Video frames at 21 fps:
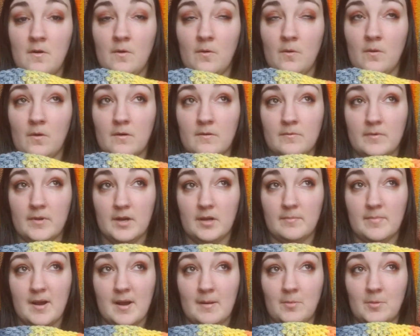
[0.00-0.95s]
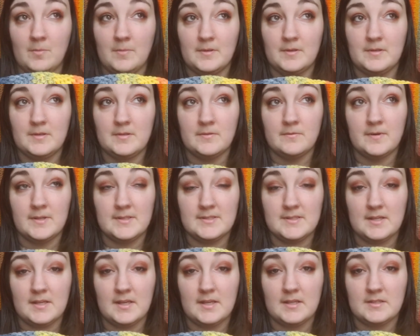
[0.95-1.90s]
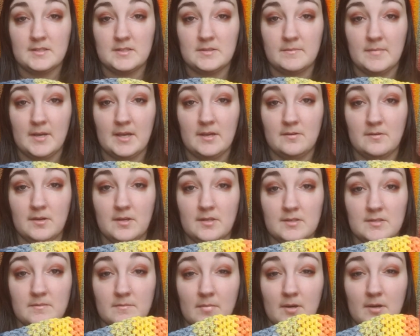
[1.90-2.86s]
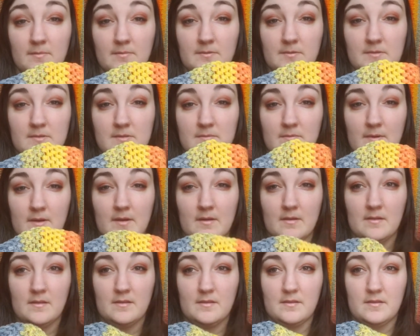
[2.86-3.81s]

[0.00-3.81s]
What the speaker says: or what I'll probably do once I get to my greens and purples, where